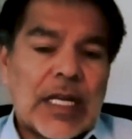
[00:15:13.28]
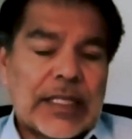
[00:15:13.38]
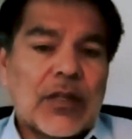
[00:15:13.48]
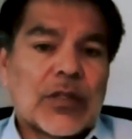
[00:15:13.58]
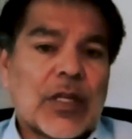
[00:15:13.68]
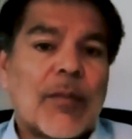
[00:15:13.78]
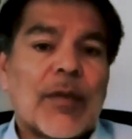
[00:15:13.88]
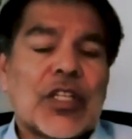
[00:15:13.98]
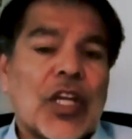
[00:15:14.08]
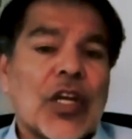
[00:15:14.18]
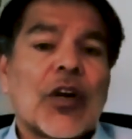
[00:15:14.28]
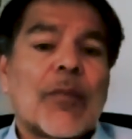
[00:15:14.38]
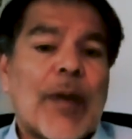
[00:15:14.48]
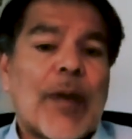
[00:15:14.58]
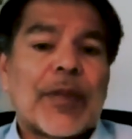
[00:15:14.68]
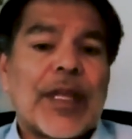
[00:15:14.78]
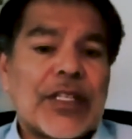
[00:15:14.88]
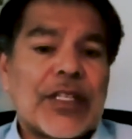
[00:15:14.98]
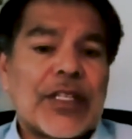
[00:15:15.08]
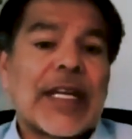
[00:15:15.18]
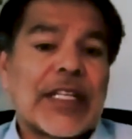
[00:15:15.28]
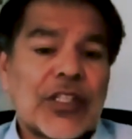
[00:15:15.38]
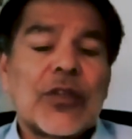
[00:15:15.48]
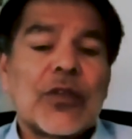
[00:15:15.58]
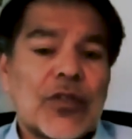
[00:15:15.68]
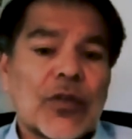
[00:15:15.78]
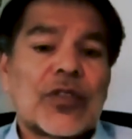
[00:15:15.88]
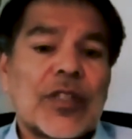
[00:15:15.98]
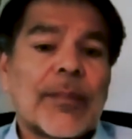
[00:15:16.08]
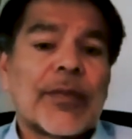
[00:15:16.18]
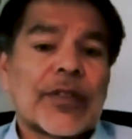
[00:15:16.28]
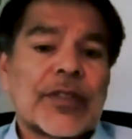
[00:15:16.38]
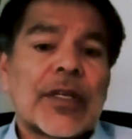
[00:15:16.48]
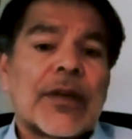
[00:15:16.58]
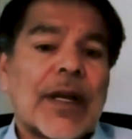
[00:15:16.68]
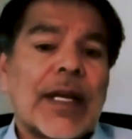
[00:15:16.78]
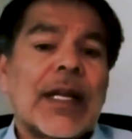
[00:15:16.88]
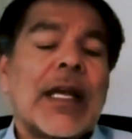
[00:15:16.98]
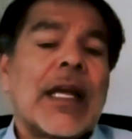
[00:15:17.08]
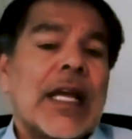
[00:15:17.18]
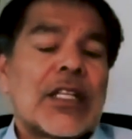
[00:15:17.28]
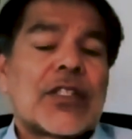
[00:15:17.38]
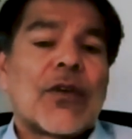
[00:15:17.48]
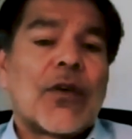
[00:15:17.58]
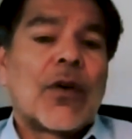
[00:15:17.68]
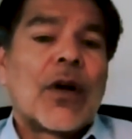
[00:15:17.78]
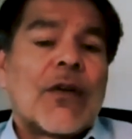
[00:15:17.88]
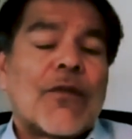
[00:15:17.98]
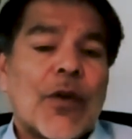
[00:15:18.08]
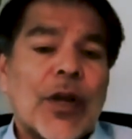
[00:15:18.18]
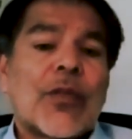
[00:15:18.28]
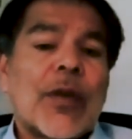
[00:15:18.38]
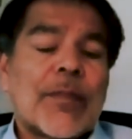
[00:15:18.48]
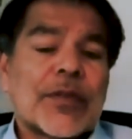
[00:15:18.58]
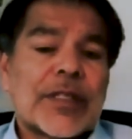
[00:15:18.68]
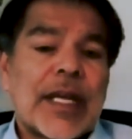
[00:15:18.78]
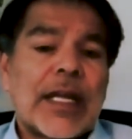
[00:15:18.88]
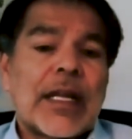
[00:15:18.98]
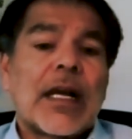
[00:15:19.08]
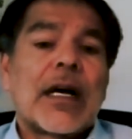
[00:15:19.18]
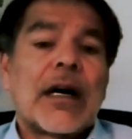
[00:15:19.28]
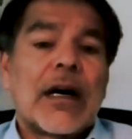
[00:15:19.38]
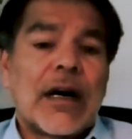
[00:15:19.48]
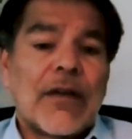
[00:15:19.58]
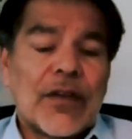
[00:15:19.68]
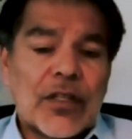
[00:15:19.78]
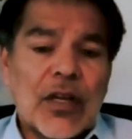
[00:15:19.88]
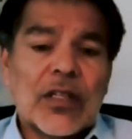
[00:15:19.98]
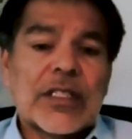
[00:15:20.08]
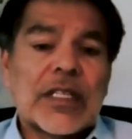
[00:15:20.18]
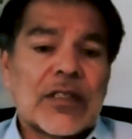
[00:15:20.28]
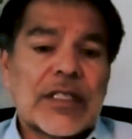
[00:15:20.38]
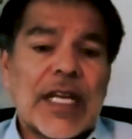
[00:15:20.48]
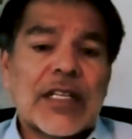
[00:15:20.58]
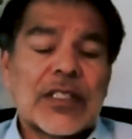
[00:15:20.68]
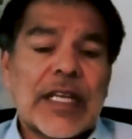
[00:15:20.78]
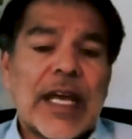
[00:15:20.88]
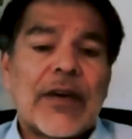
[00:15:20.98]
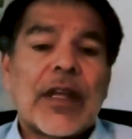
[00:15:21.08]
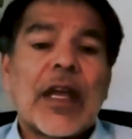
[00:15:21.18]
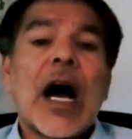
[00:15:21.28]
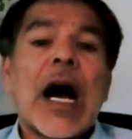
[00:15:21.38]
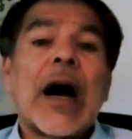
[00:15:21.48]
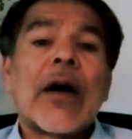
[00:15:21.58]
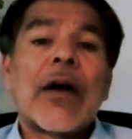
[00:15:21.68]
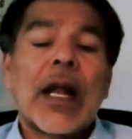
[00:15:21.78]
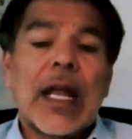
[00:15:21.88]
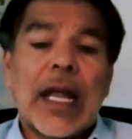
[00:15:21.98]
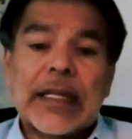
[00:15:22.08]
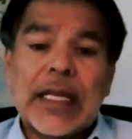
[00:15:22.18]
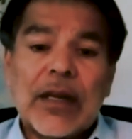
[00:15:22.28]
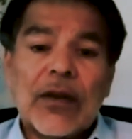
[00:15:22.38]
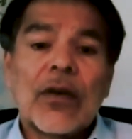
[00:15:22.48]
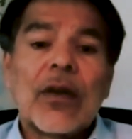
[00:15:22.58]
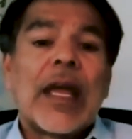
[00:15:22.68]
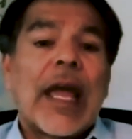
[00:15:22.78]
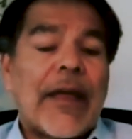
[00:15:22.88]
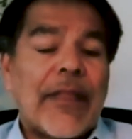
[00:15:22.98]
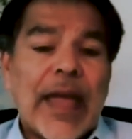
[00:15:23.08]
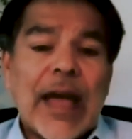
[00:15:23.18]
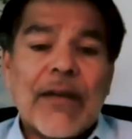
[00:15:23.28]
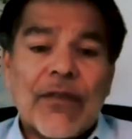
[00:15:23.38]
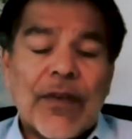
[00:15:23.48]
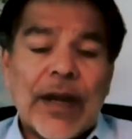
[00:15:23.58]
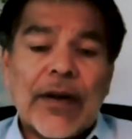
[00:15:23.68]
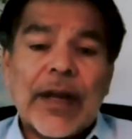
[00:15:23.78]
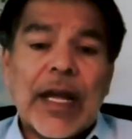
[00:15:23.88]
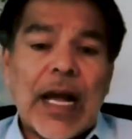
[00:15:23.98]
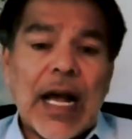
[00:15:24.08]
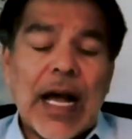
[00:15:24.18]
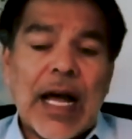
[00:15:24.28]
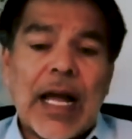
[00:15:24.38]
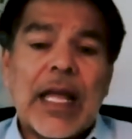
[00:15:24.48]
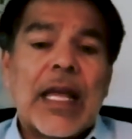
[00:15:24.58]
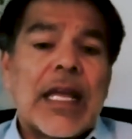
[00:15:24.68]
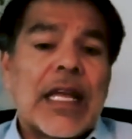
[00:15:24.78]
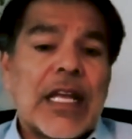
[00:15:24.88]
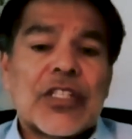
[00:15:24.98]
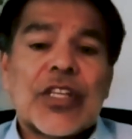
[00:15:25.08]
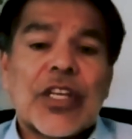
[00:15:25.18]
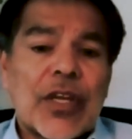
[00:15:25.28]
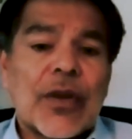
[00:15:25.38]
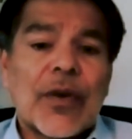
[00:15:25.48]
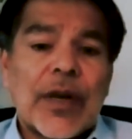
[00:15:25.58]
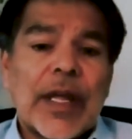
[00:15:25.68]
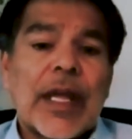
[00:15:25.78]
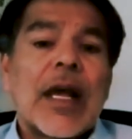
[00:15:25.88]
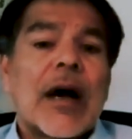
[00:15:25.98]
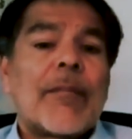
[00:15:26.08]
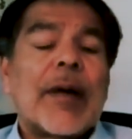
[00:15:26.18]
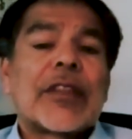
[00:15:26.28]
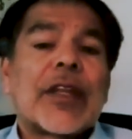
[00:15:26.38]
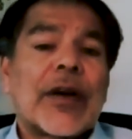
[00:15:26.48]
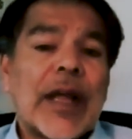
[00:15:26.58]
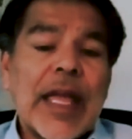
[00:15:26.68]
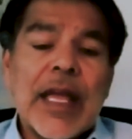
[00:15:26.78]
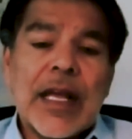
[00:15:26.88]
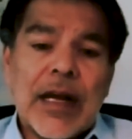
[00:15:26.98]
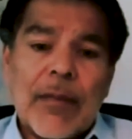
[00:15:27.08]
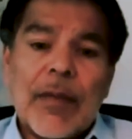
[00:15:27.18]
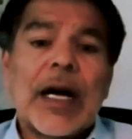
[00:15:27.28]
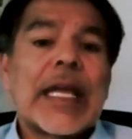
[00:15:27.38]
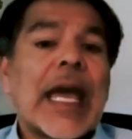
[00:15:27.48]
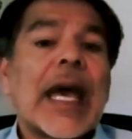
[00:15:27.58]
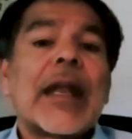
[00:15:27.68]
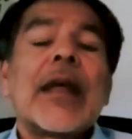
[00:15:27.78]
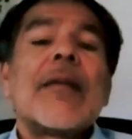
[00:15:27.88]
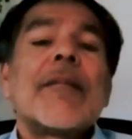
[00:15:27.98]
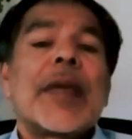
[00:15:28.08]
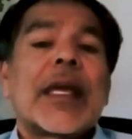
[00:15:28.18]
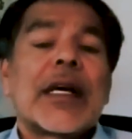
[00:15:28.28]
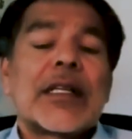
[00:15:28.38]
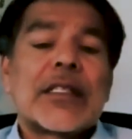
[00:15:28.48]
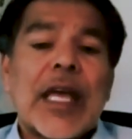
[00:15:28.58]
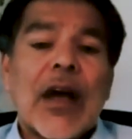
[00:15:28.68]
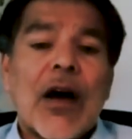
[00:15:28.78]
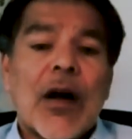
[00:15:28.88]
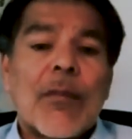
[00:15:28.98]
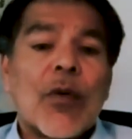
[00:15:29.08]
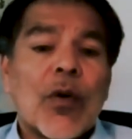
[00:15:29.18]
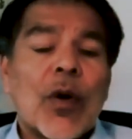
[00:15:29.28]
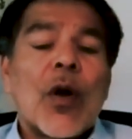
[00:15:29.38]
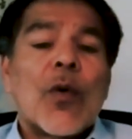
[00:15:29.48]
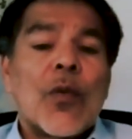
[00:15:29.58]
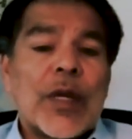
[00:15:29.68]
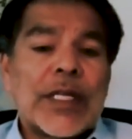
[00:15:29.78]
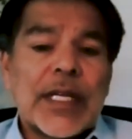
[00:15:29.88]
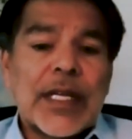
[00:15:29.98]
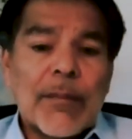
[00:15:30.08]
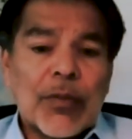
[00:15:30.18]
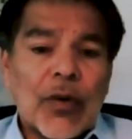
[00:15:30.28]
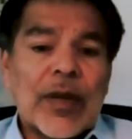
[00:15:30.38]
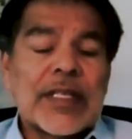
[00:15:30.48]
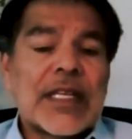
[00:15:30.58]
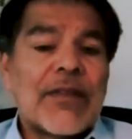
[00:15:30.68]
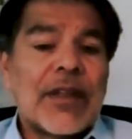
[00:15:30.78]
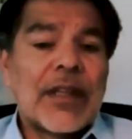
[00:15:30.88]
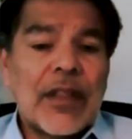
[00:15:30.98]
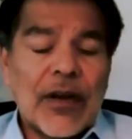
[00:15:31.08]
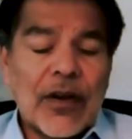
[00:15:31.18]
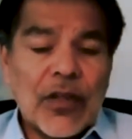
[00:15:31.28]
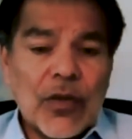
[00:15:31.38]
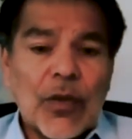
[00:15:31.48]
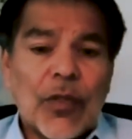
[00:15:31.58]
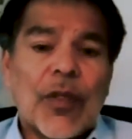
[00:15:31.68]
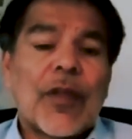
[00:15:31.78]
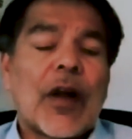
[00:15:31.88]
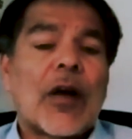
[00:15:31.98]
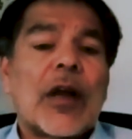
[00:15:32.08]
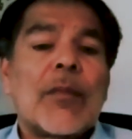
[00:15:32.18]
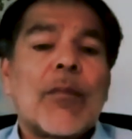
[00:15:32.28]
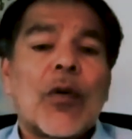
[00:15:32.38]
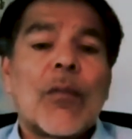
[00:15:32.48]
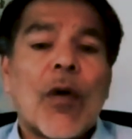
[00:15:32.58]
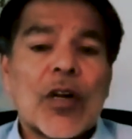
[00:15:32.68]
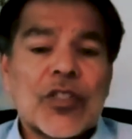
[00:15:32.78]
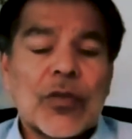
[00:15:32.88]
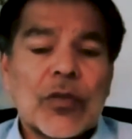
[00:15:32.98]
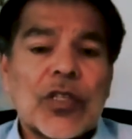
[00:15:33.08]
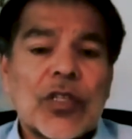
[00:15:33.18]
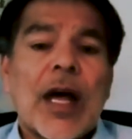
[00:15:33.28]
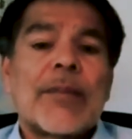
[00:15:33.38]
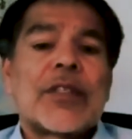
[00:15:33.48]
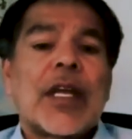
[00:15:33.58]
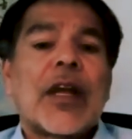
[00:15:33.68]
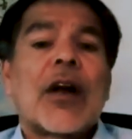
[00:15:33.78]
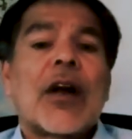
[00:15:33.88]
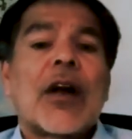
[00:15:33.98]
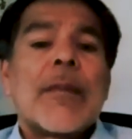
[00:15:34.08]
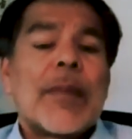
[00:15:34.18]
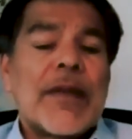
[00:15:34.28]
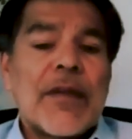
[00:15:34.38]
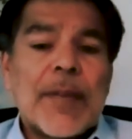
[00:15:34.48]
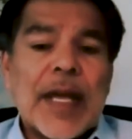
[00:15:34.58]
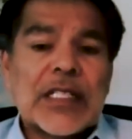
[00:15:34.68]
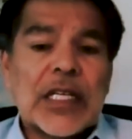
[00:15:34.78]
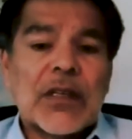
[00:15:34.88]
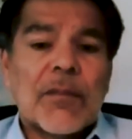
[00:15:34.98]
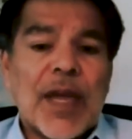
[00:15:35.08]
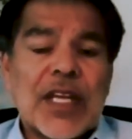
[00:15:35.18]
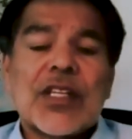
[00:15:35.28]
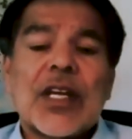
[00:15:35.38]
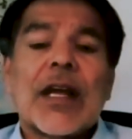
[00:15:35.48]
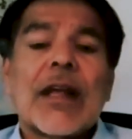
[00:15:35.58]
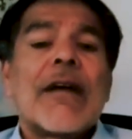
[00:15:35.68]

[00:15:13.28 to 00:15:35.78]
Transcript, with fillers: Latinos are a much younger population that skews those numbers, right? And so 43% of adults in Los Angeles County are Latino and they have a very high insecurity about their income. Again, because they are more recent employees given their youth, they are in more marginal jobs, they are living paycheck to paycheck,